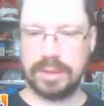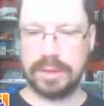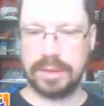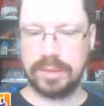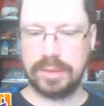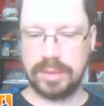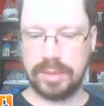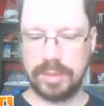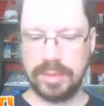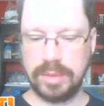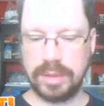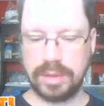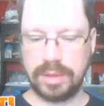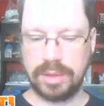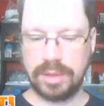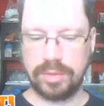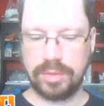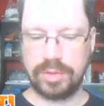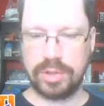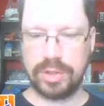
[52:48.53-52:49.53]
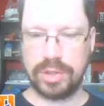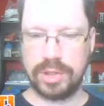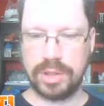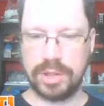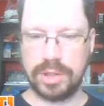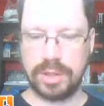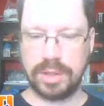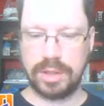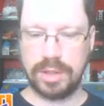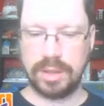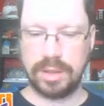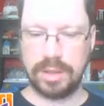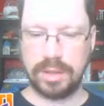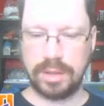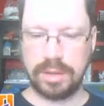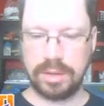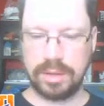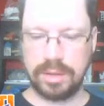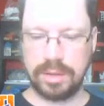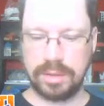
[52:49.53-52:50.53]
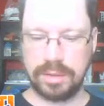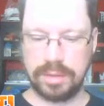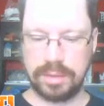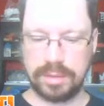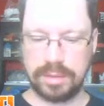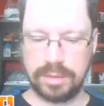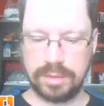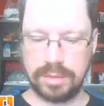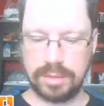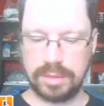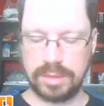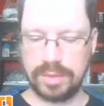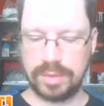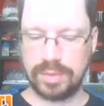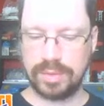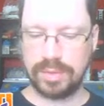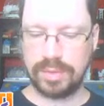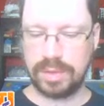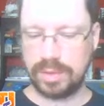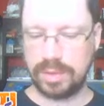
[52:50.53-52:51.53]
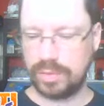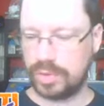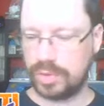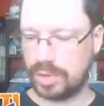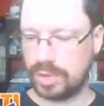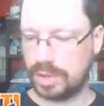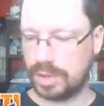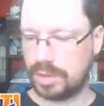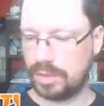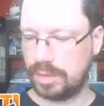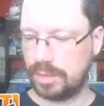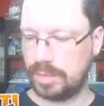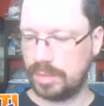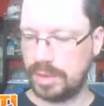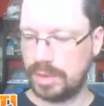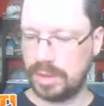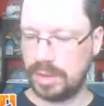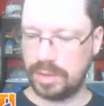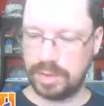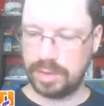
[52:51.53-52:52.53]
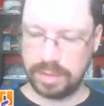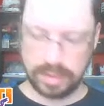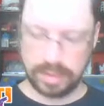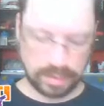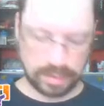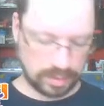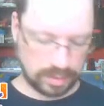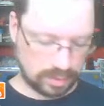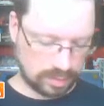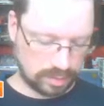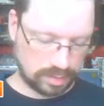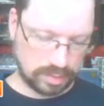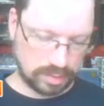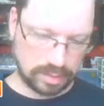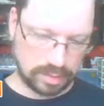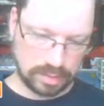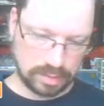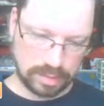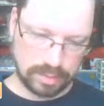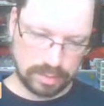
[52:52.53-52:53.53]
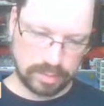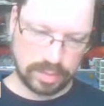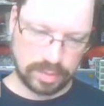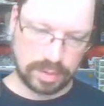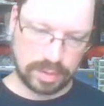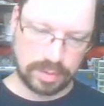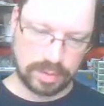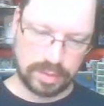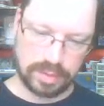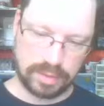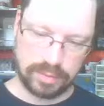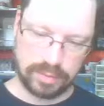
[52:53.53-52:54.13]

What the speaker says: maybe a close shot here. There's no close shot on the page. I can probably